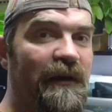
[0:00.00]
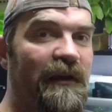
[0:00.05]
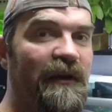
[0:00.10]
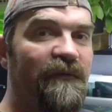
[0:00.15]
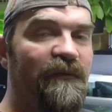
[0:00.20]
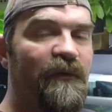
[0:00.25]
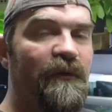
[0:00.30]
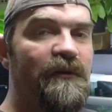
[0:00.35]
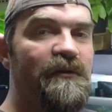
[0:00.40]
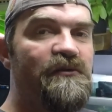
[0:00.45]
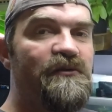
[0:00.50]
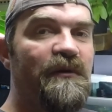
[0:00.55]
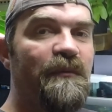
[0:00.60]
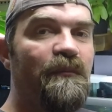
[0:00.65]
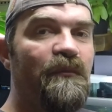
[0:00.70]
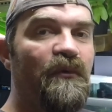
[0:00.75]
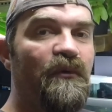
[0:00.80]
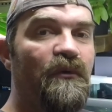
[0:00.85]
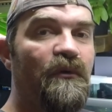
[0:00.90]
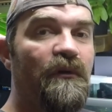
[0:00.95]
for their shrimp
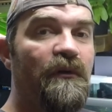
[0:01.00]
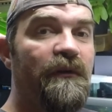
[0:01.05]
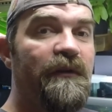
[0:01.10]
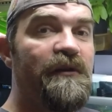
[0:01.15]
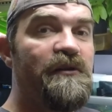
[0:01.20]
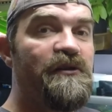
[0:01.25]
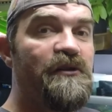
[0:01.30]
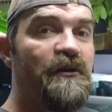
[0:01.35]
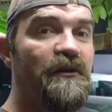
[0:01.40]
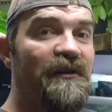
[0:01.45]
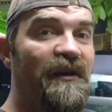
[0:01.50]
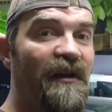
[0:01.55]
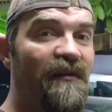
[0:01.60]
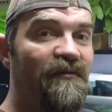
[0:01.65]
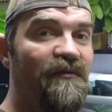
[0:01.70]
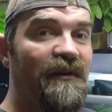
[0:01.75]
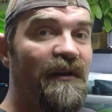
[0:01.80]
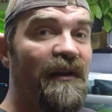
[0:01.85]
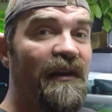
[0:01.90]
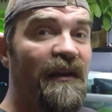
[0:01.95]
more, they should
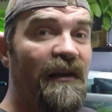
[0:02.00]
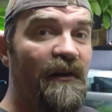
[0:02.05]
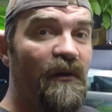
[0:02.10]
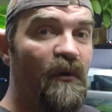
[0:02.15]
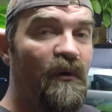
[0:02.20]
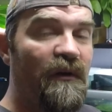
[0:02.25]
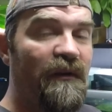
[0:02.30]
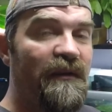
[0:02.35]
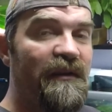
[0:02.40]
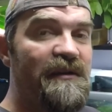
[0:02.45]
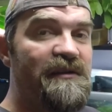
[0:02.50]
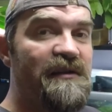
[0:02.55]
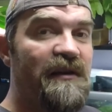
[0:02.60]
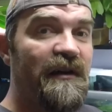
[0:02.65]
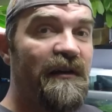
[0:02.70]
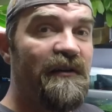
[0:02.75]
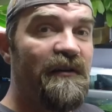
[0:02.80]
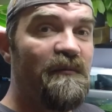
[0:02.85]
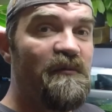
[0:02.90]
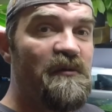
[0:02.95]
definitely look at these
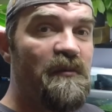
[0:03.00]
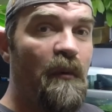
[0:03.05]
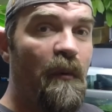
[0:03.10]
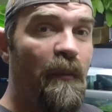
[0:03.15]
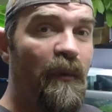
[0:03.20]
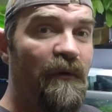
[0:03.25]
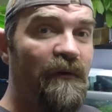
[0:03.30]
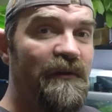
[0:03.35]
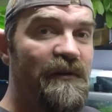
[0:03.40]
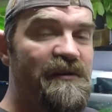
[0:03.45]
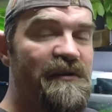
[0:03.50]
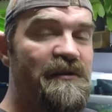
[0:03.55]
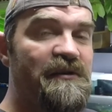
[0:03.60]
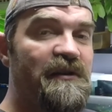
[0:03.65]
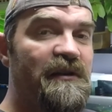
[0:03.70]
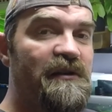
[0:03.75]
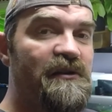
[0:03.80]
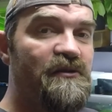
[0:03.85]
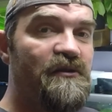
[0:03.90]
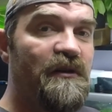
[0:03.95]
items I'm about to
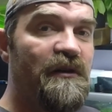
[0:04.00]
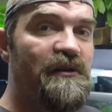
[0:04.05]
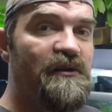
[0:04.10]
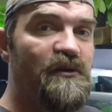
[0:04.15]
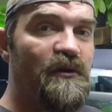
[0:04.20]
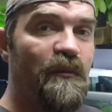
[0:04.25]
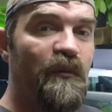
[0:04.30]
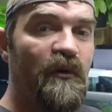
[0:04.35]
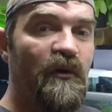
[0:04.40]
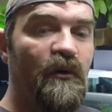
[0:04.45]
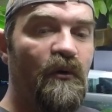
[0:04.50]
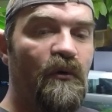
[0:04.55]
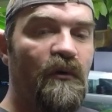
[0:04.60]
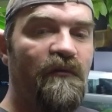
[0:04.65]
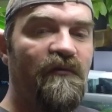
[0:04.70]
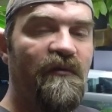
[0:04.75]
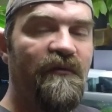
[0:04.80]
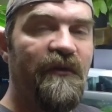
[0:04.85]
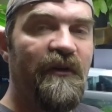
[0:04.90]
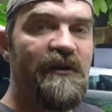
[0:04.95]
suggest, right? So I'm going to go in
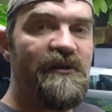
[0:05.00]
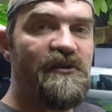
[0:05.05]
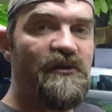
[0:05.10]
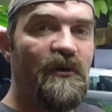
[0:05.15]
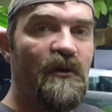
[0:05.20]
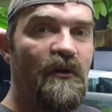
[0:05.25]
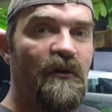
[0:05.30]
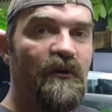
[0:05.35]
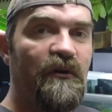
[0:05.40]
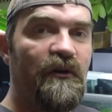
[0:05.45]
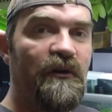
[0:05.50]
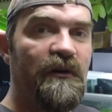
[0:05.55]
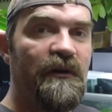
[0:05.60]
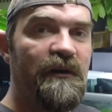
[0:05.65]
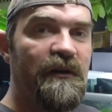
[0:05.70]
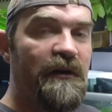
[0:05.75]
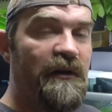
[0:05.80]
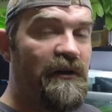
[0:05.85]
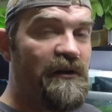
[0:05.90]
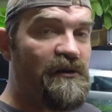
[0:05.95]
reverse order.
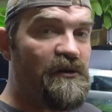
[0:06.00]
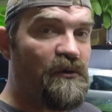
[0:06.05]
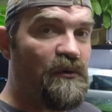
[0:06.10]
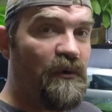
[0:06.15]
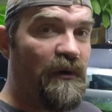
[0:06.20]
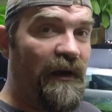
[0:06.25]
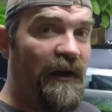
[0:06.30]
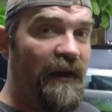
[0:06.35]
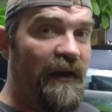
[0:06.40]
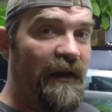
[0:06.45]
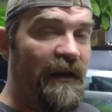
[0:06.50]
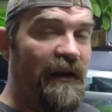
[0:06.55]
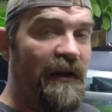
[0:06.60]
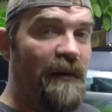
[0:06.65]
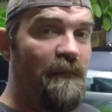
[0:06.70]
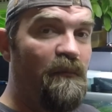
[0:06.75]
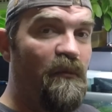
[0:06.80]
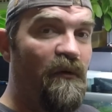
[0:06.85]
So in at number